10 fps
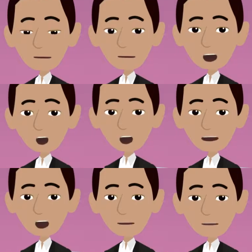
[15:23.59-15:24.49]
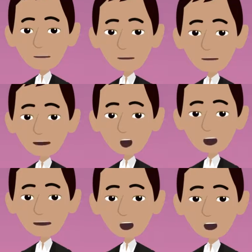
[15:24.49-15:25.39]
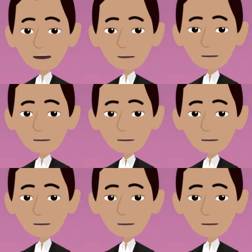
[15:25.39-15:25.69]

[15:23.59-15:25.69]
And we are not denigrating